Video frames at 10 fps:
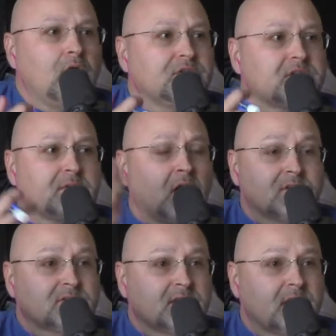the
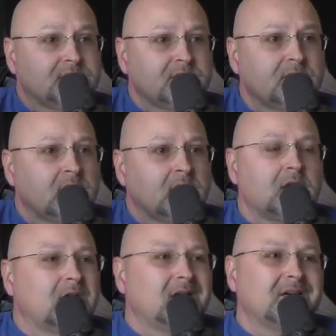concerts I go to,
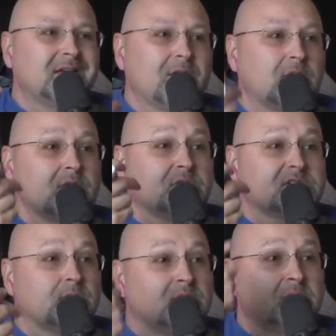oh yeah, I really wish
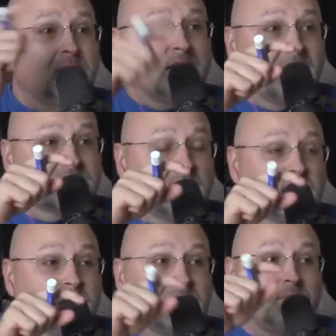they wouldn't have played that song,
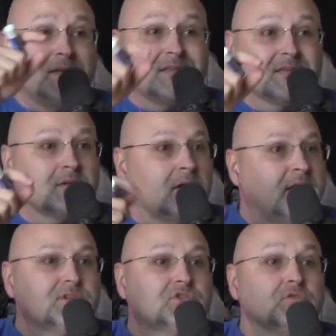but they played this song.
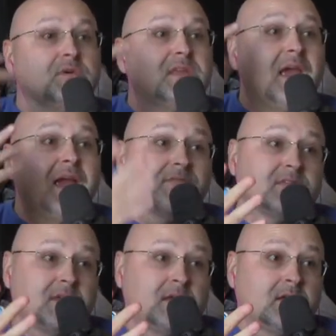It's true with
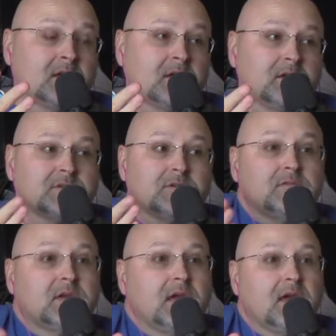everything. Right. So you
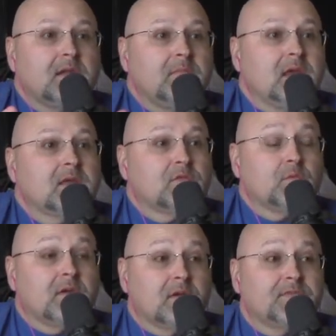can't make
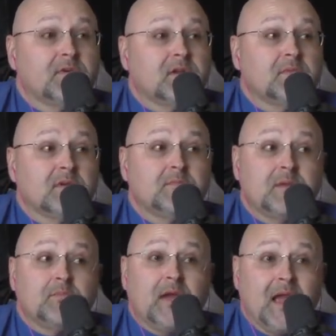330 million
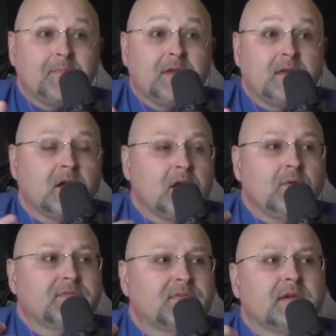people happy
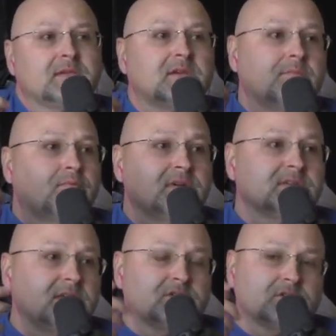with some
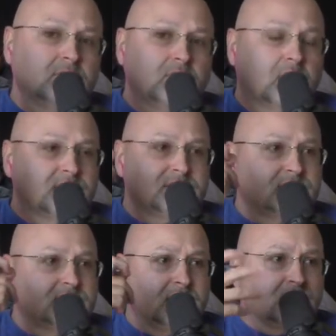presidential or
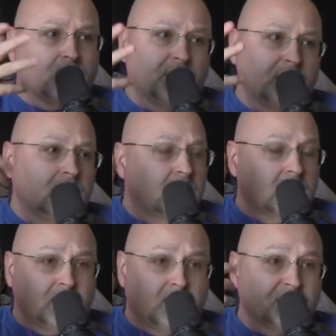senatorial or
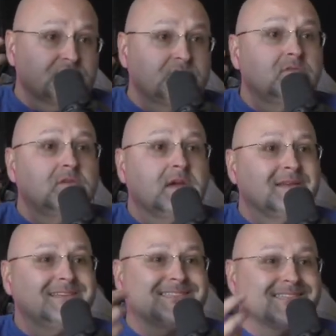congressional
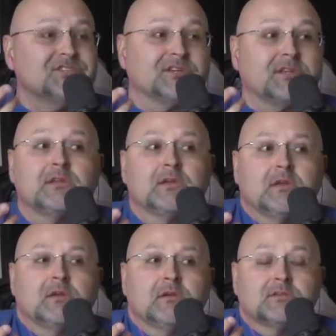decision
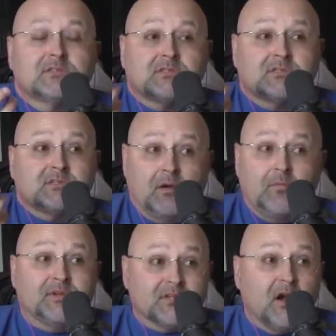
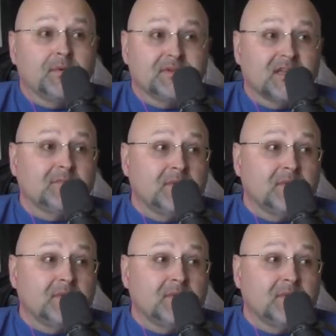someone's always going to be